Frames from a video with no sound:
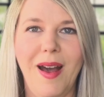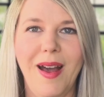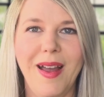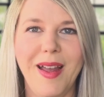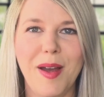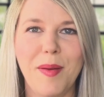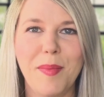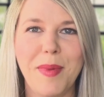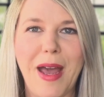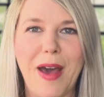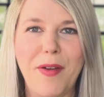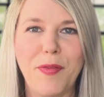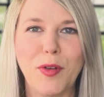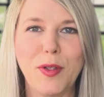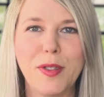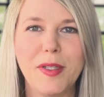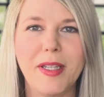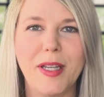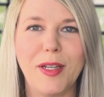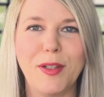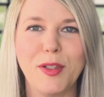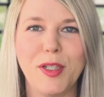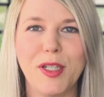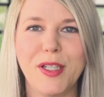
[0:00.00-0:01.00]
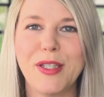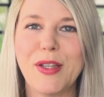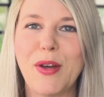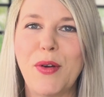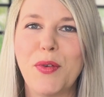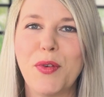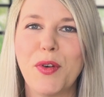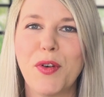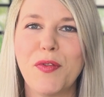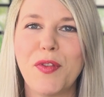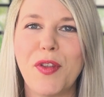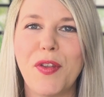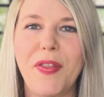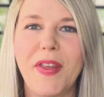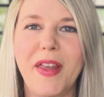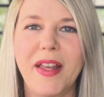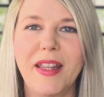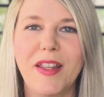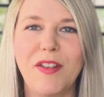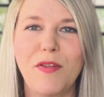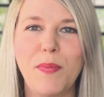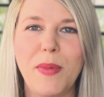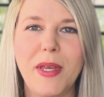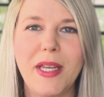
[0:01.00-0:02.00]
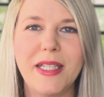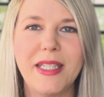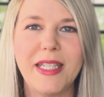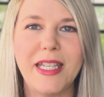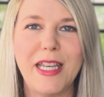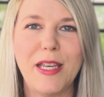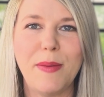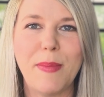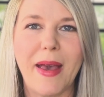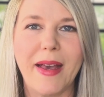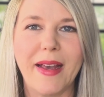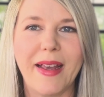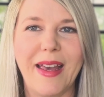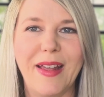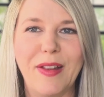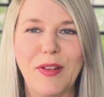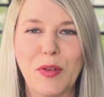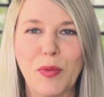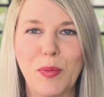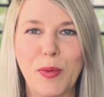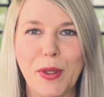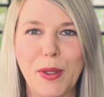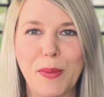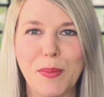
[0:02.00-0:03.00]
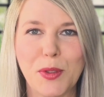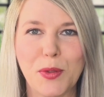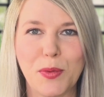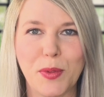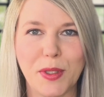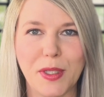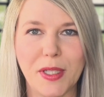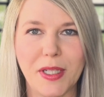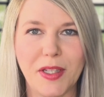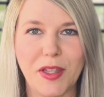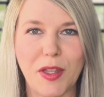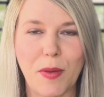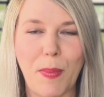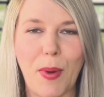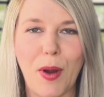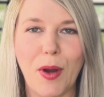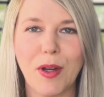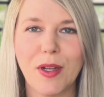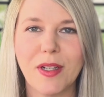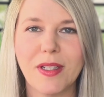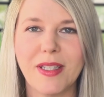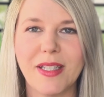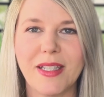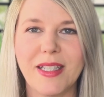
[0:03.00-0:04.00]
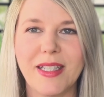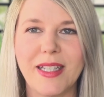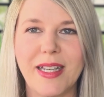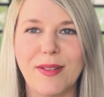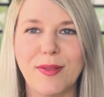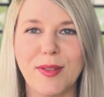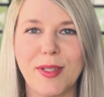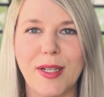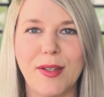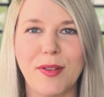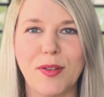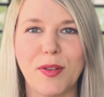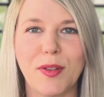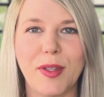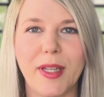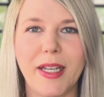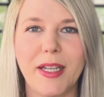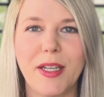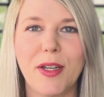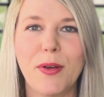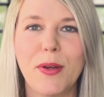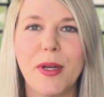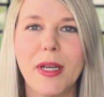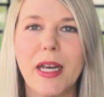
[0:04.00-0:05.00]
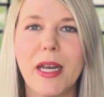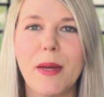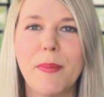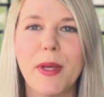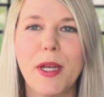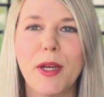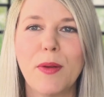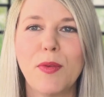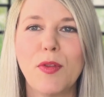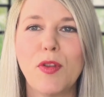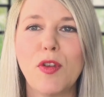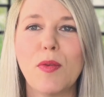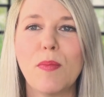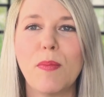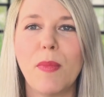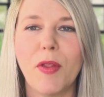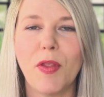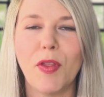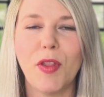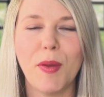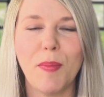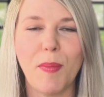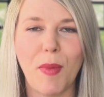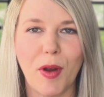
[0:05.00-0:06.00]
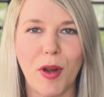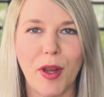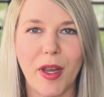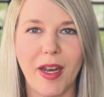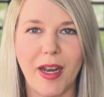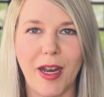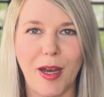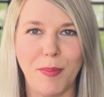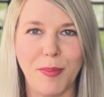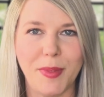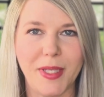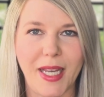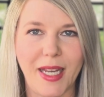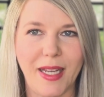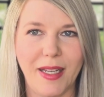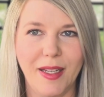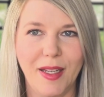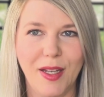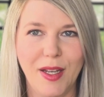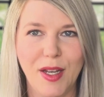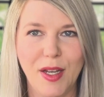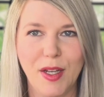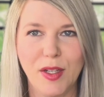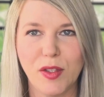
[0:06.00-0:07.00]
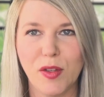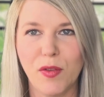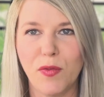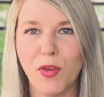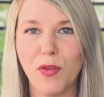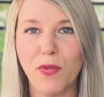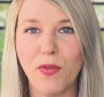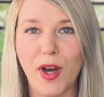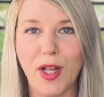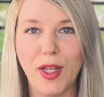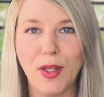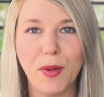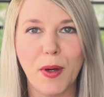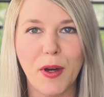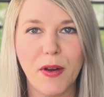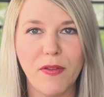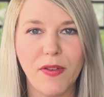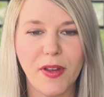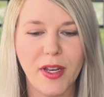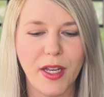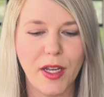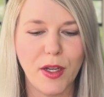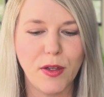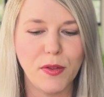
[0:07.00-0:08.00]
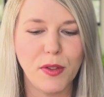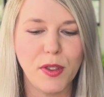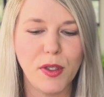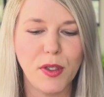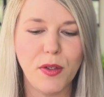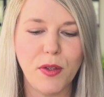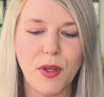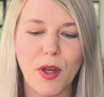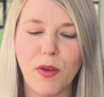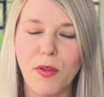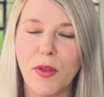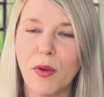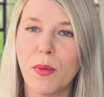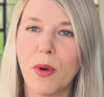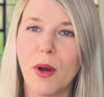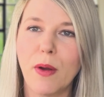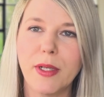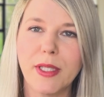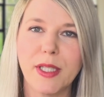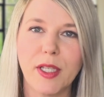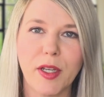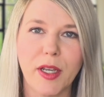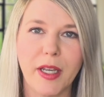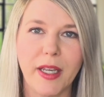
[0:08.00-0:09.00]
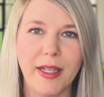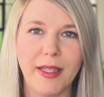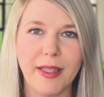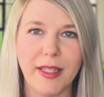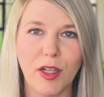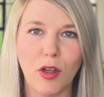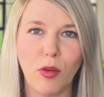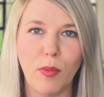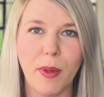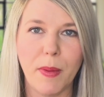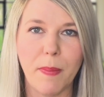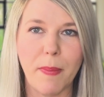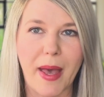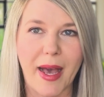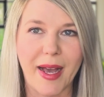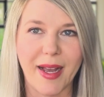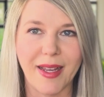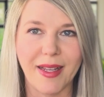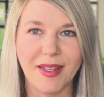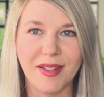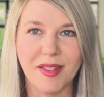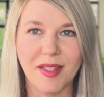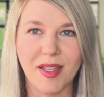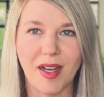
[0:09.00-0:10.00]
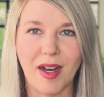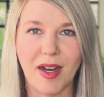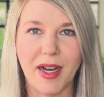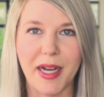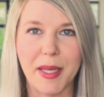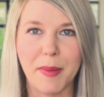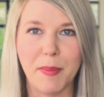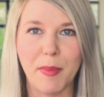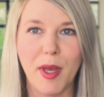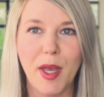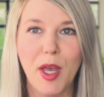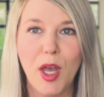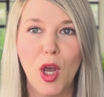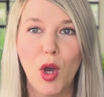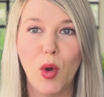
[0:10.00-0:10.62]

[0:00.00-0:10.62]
I'm Kathryn Stelljes, owner of the ThinkLiveBe team at Keller Williams Realty at the Parks in downtown Orlando, and I'm here with your monthly market update. So if you follow our videos, you know that we're always looking a little bit back in time.